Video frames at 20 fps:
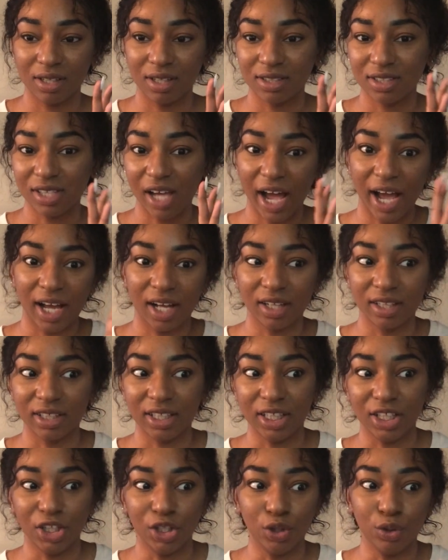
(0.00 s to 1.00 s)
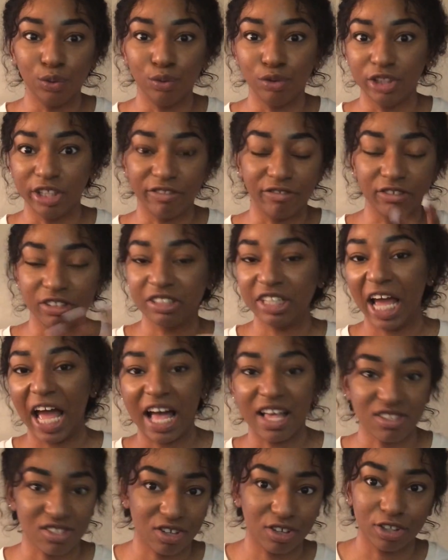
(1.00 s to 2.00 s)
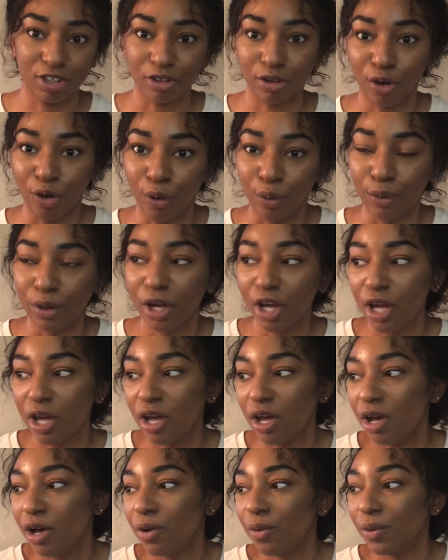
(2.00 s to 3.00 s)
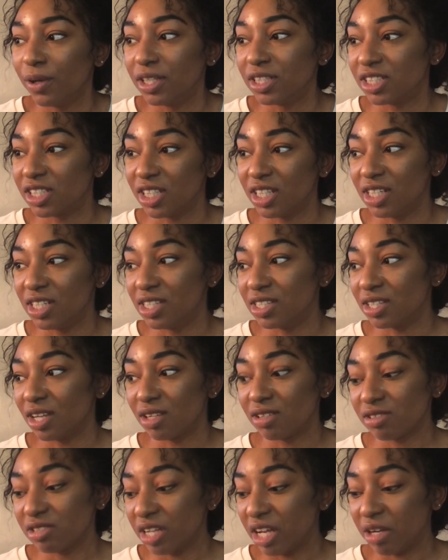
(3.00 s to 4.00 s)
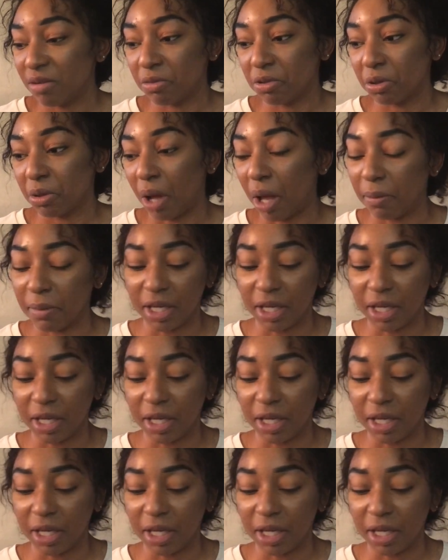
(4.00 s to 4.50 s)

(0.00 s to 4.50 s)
entirely new, different task on their own, which is understandable. I